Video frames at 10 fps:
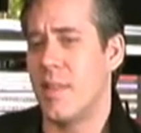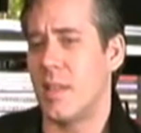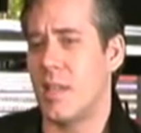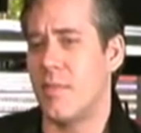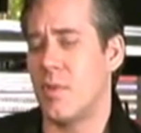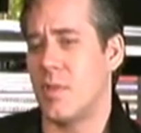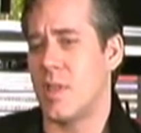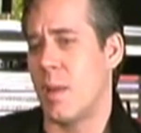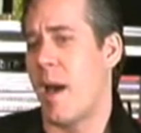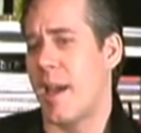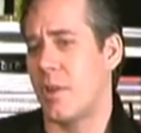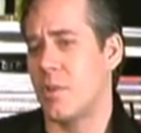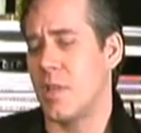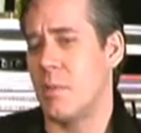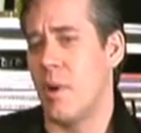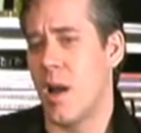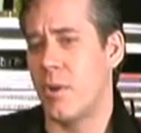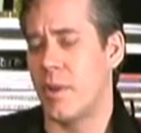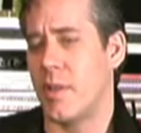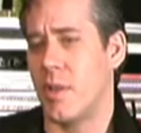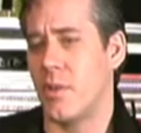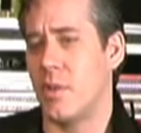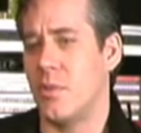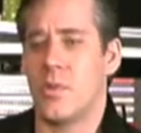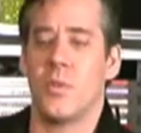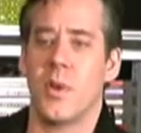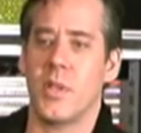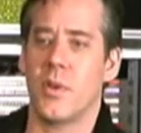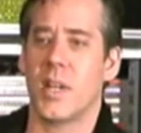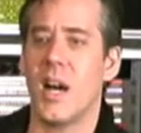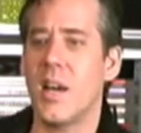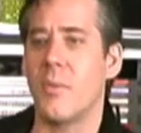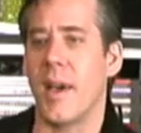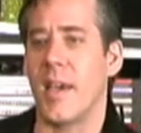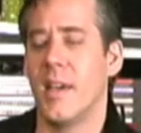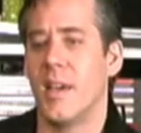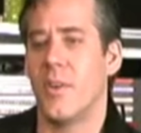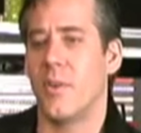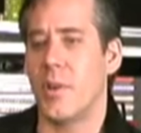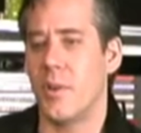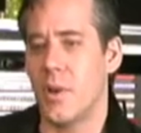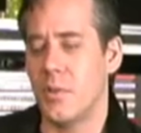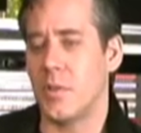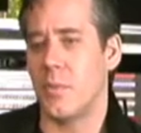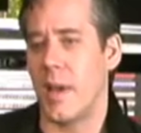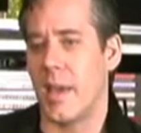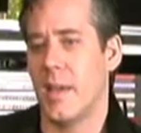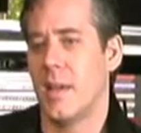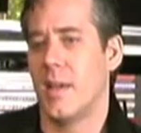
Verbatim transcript: that give you the same accuracy and monitoring that you're used to when you're at Conway or you're at Oceanway,